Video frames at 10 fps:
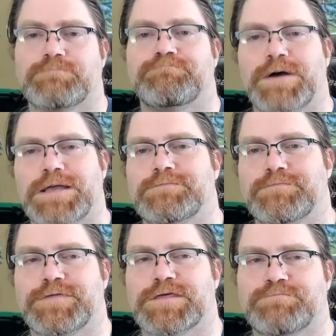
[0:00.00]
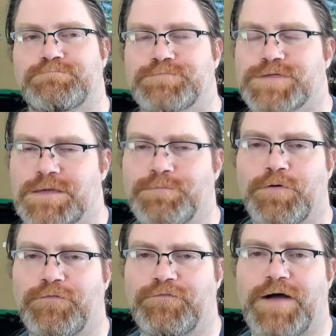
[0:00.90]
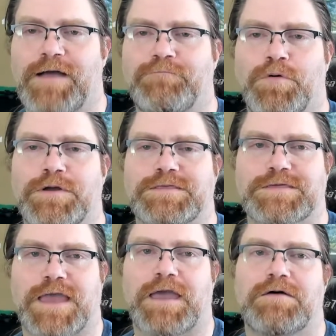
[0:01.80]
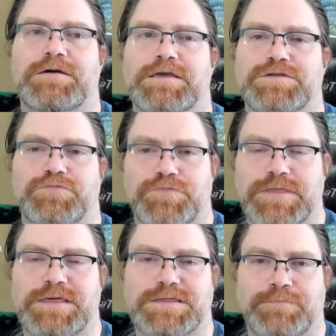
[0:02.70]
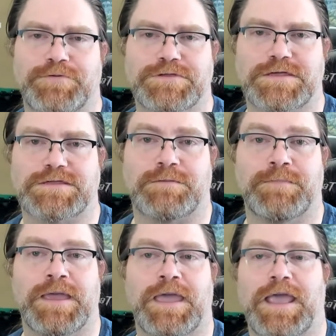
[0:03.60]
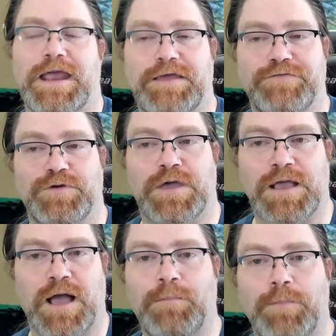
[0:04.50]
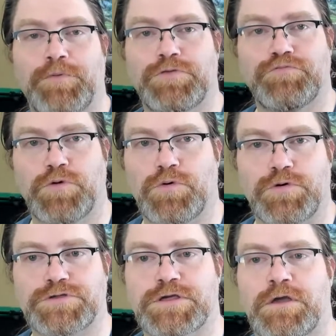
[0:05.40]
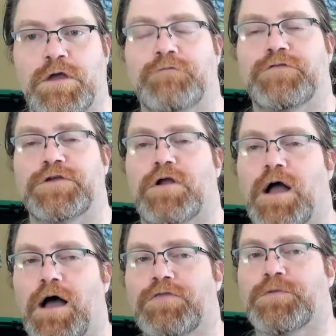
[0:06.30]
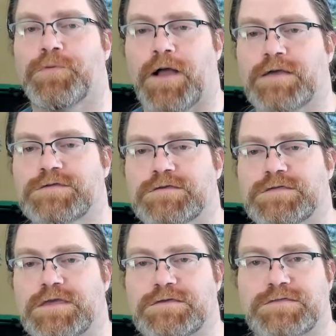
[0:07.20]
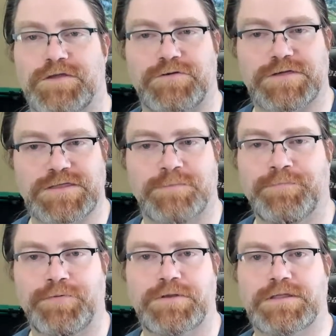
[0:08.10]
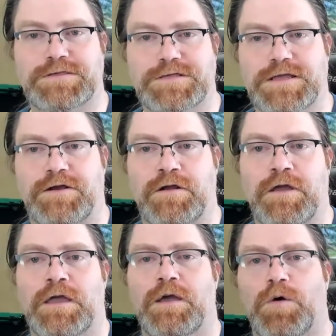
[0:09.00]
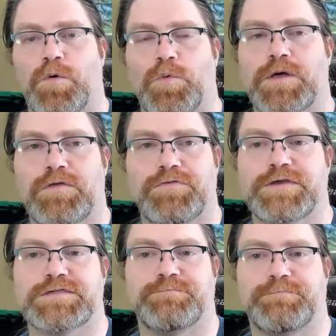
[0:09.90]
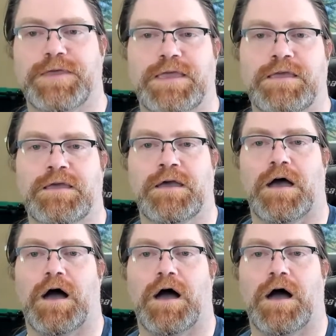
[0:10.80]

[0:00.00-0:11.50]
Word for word: but this simple five-point scale is a really simple system. And if you can come up with rules for your other processes that are as simple and as clear, will this be